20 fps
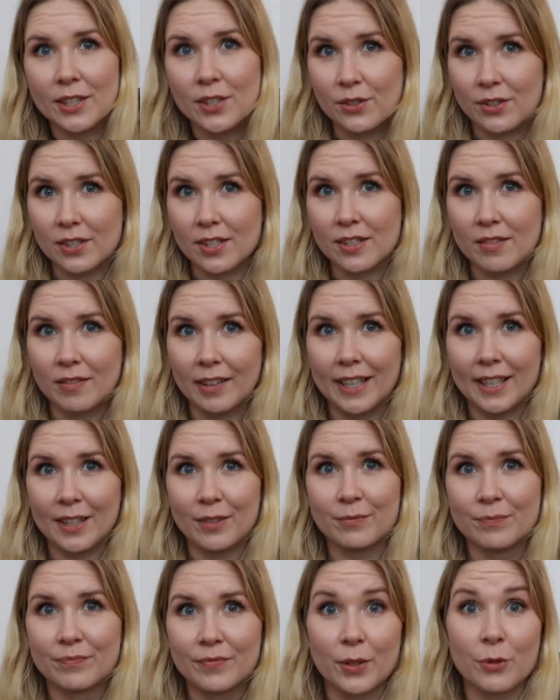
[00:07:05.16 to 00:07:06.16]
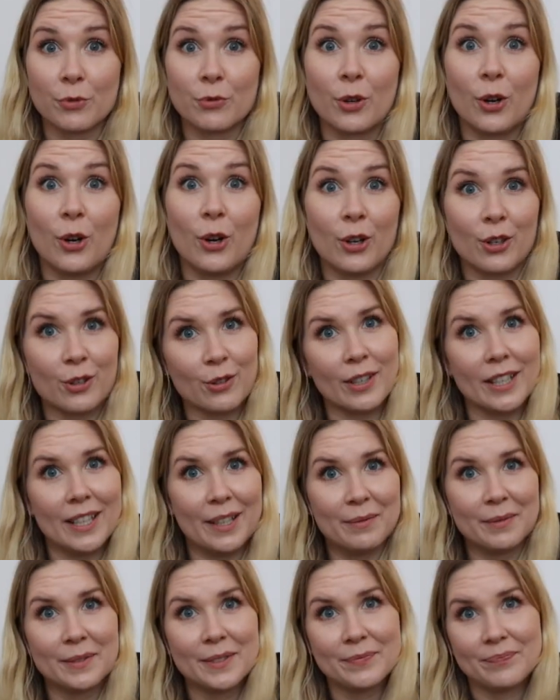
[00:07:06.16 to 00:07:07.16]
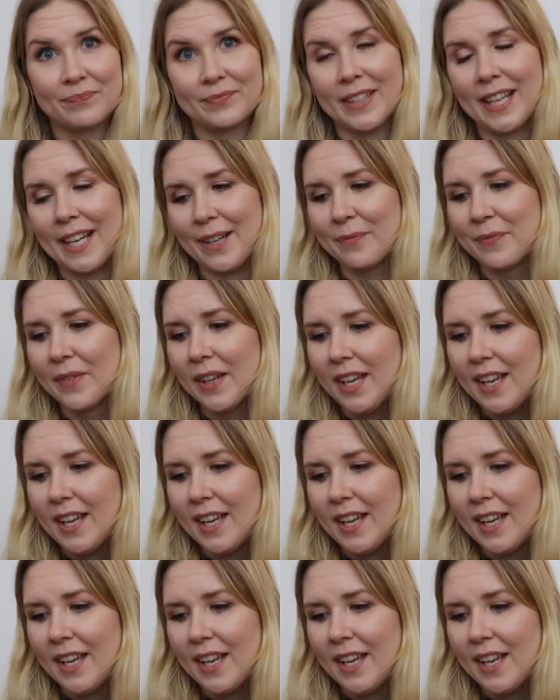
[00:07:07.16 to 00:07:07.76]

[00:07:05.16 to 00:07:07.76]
just like raw cream, yeah.